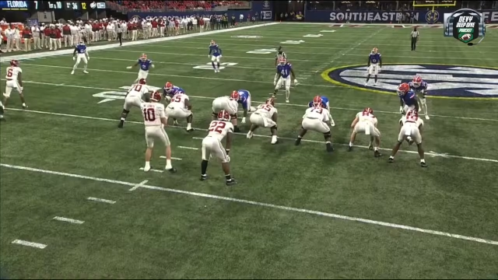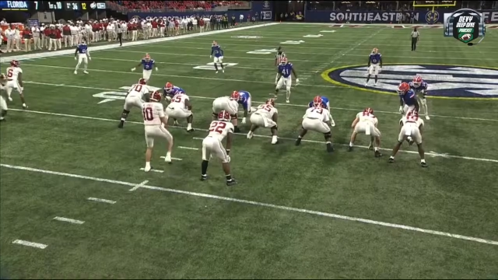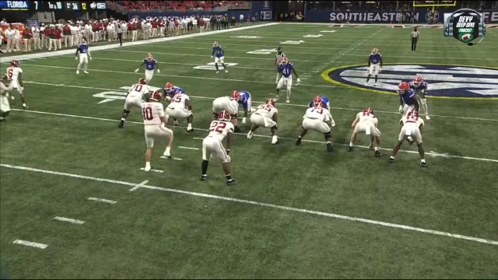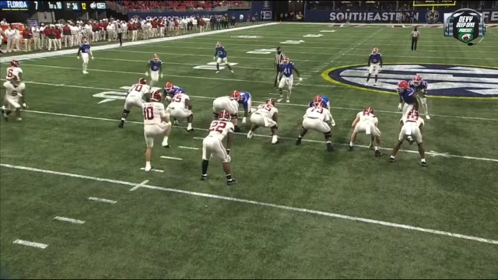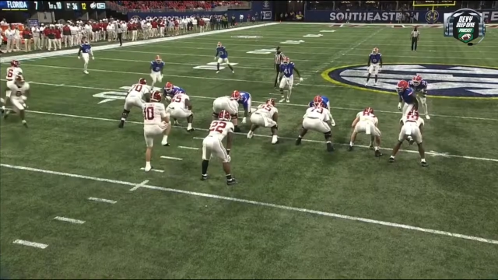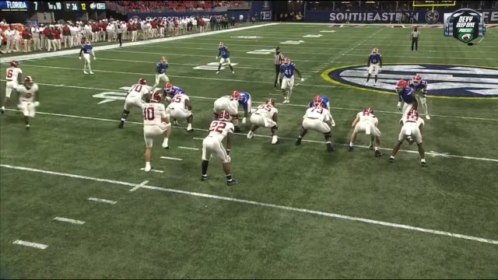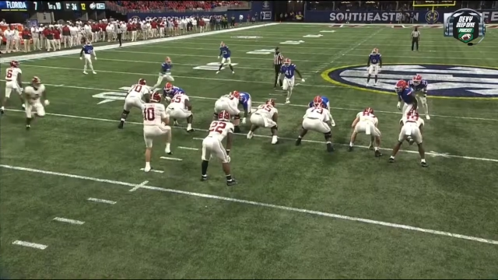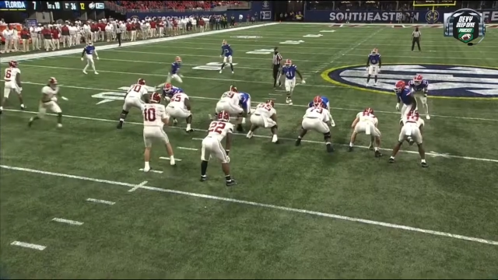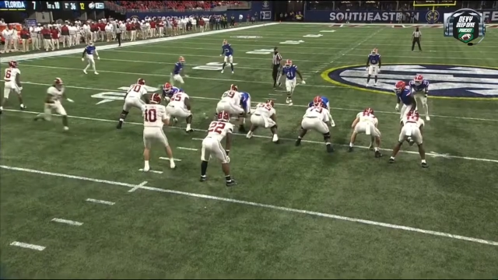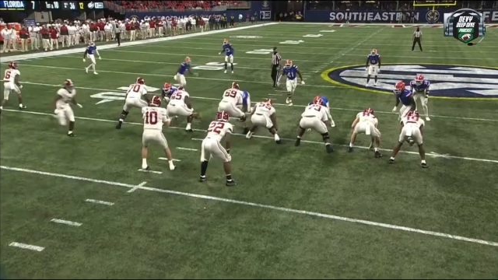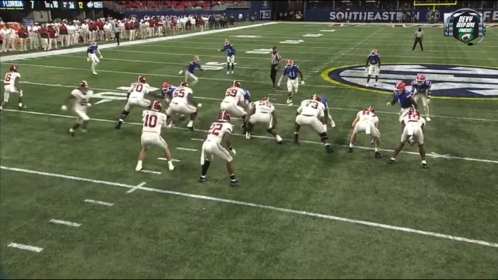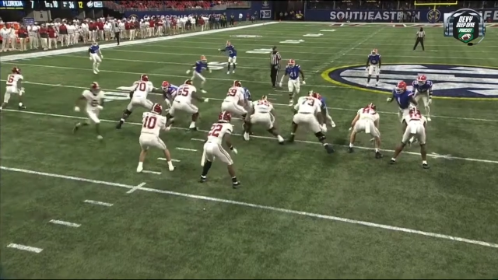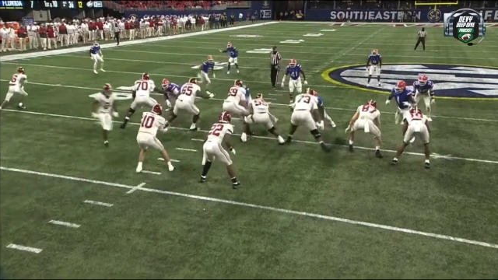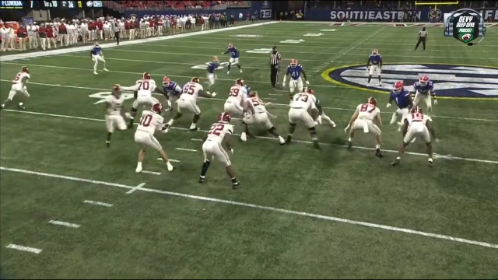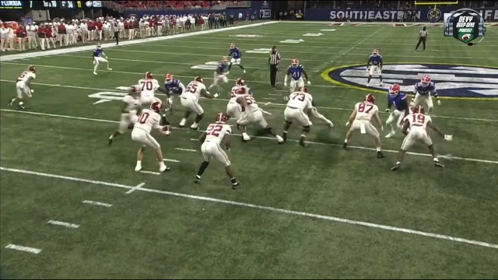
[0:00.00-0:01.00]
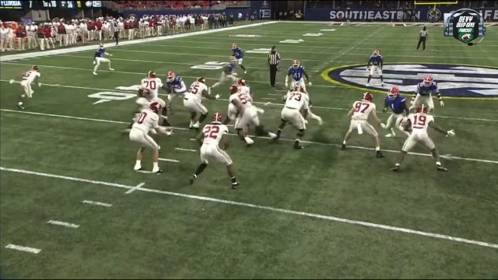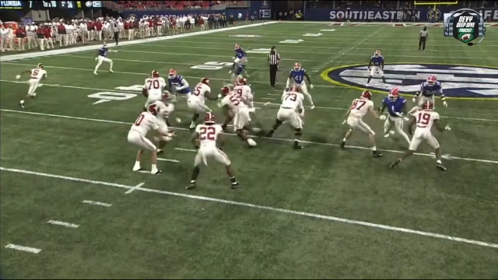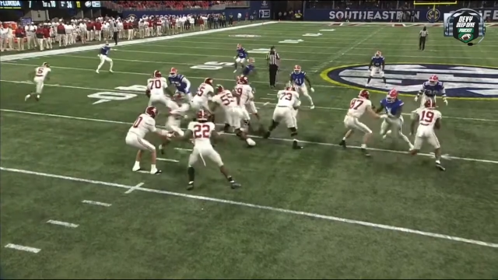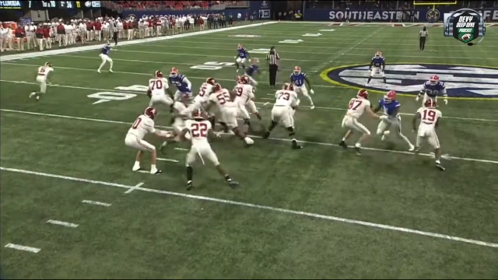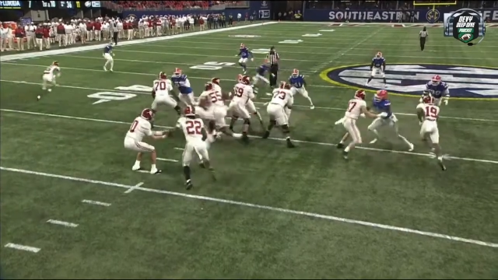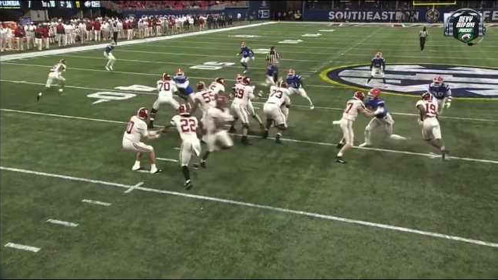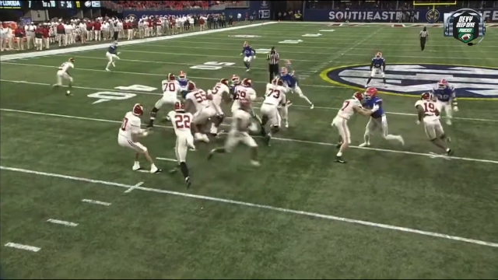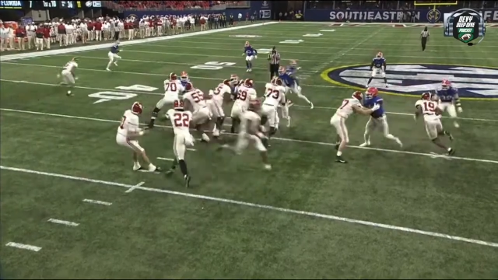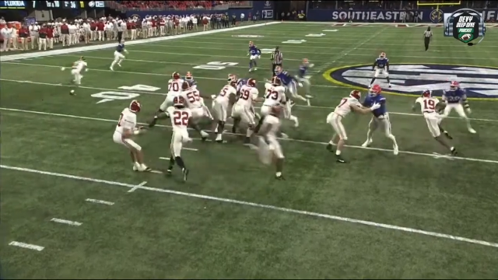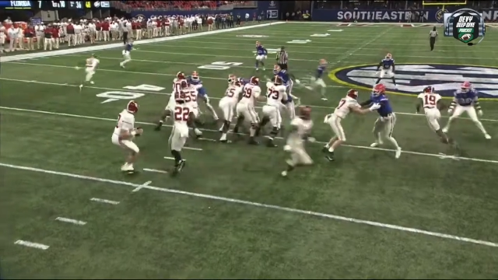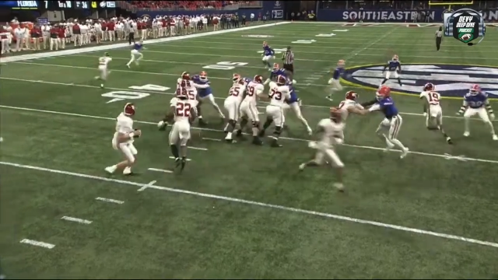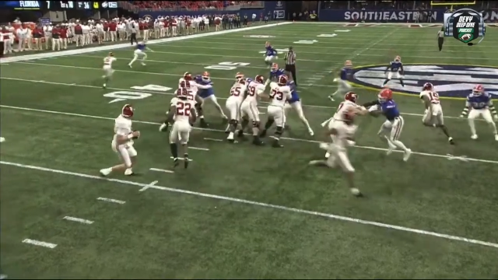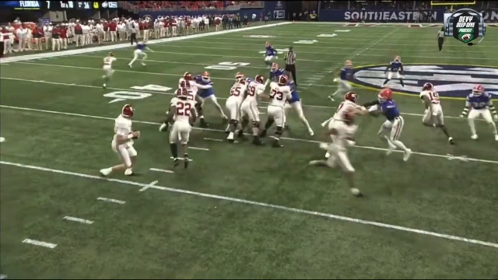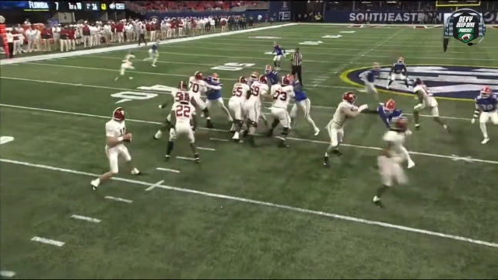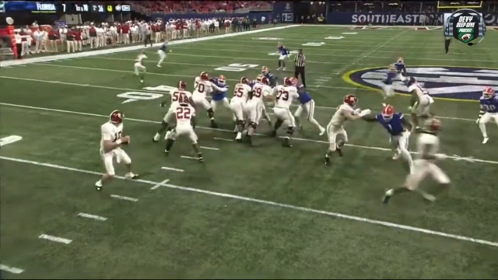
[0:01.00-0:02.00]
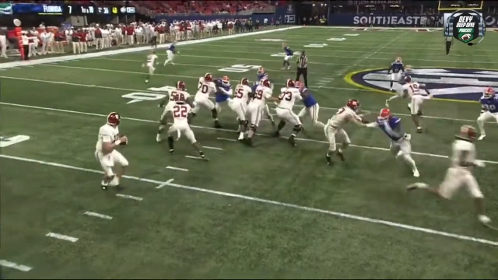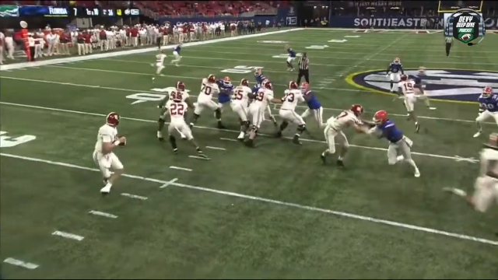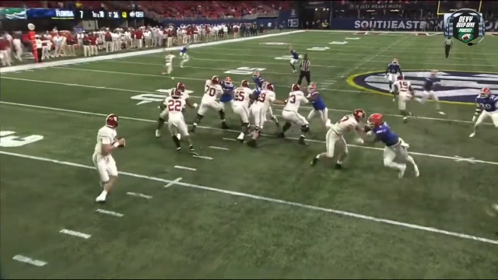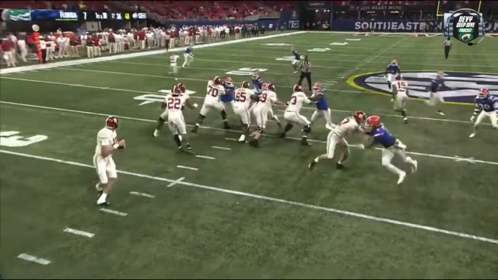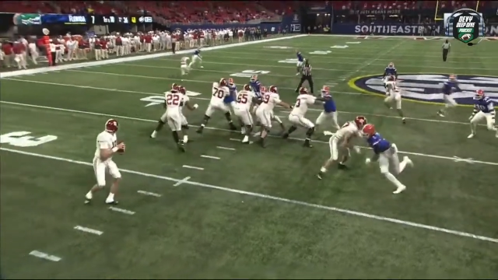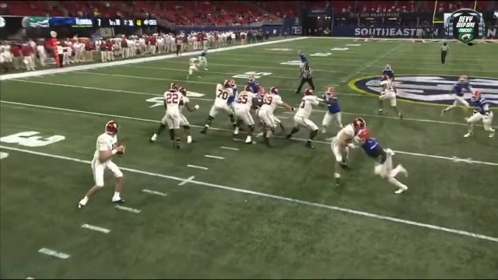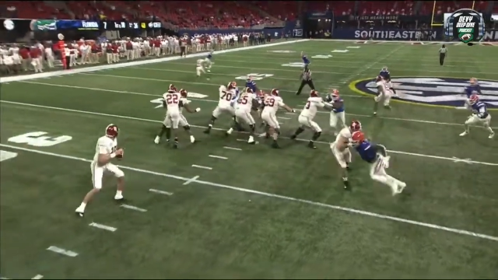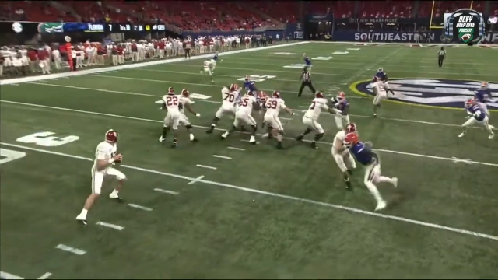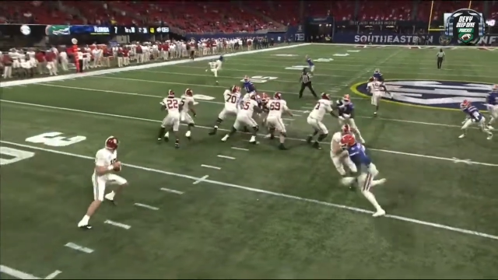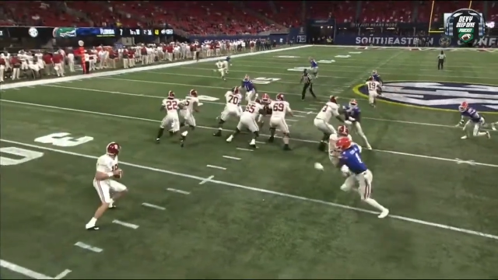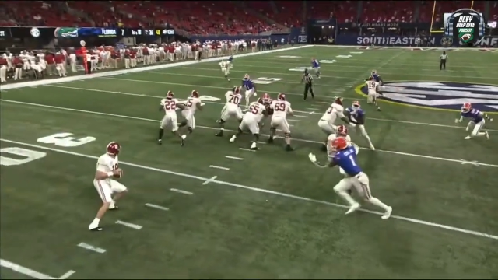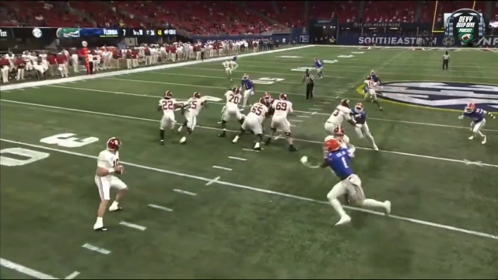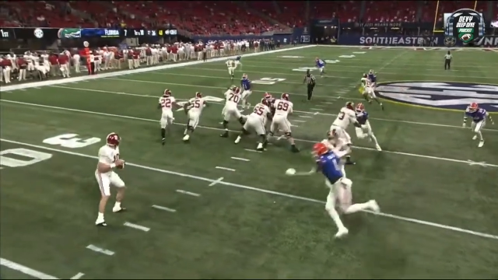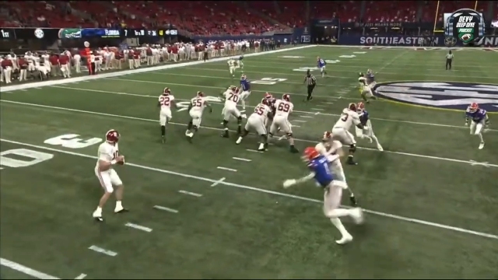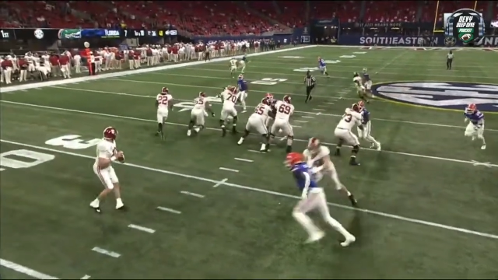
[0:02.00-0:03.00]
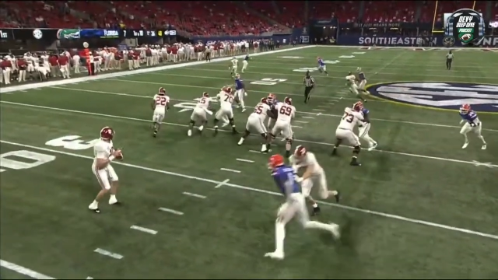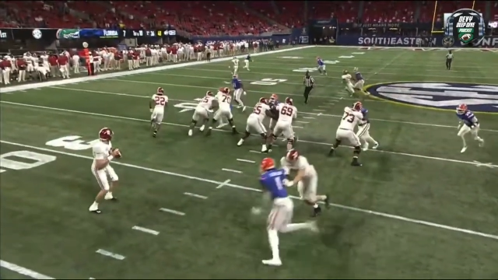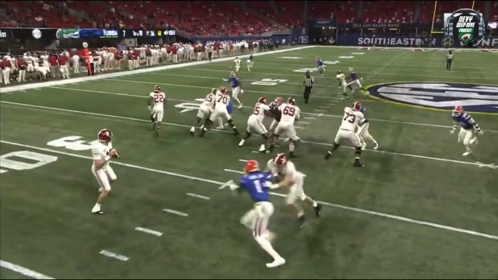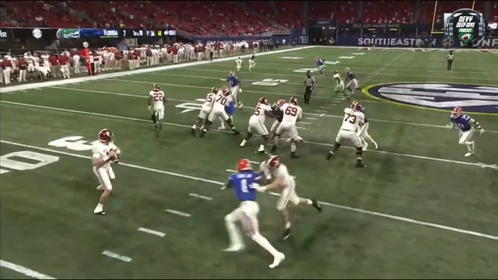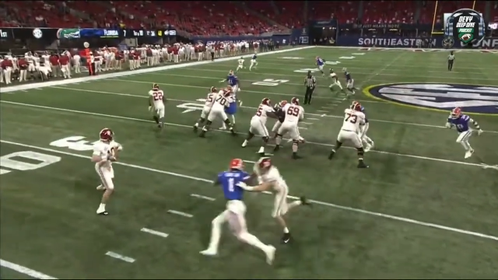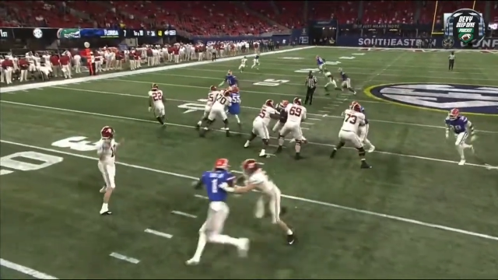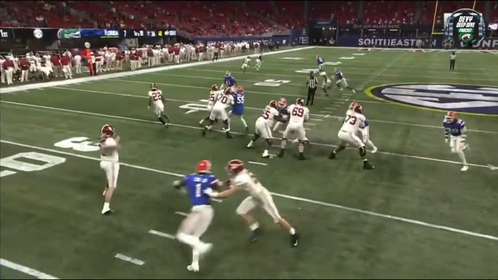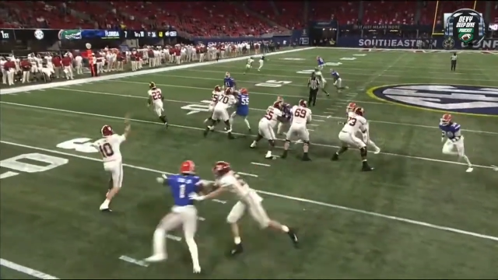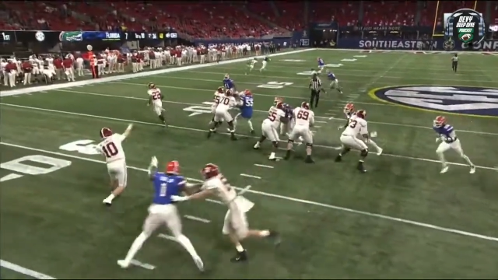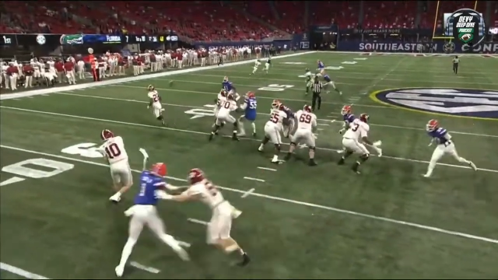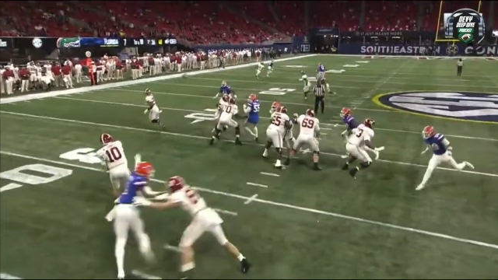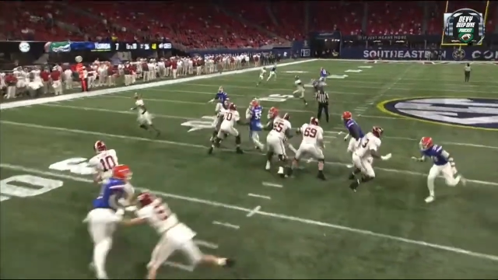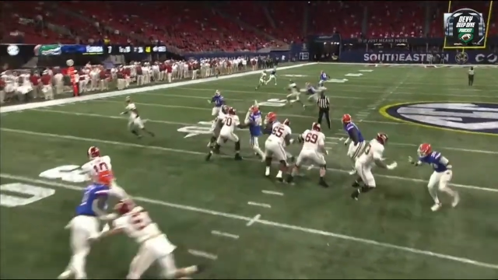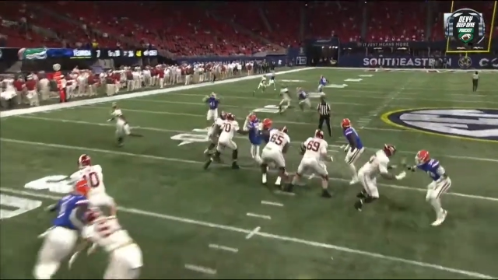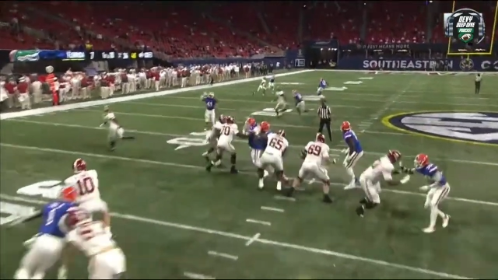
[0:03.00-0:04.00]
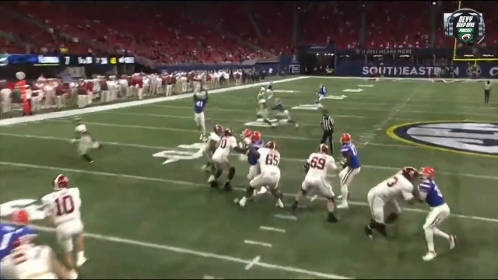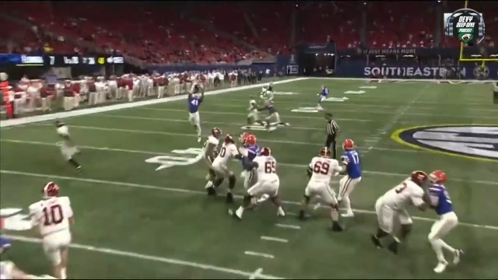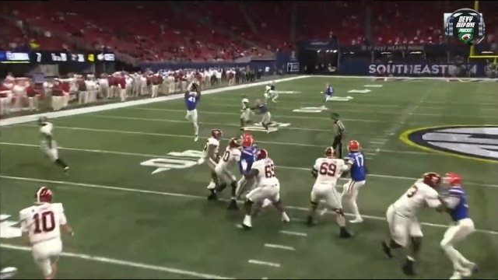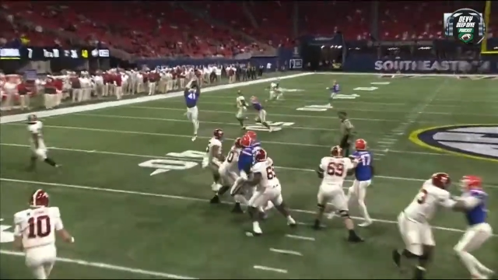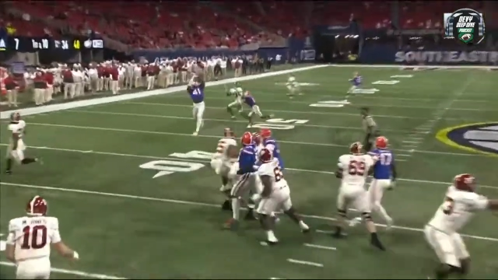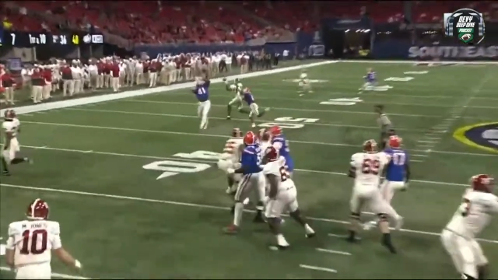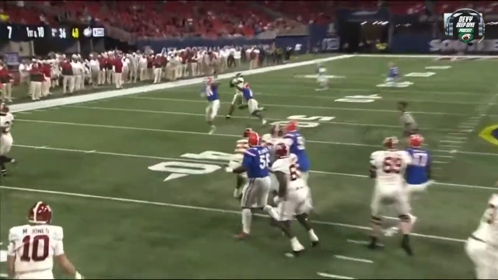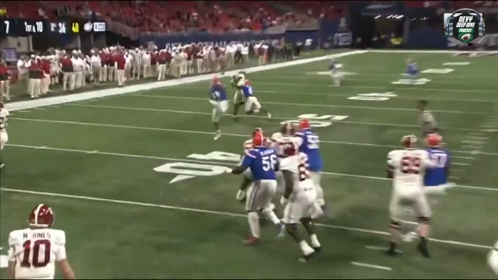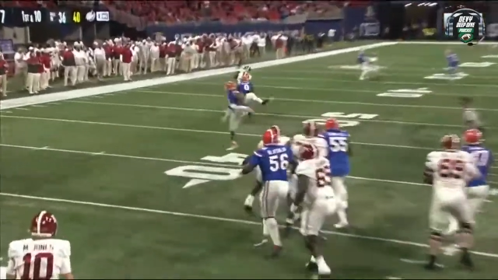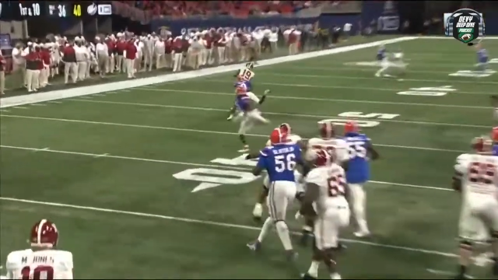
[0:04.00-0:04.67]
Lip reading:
[unreadable: no face in view]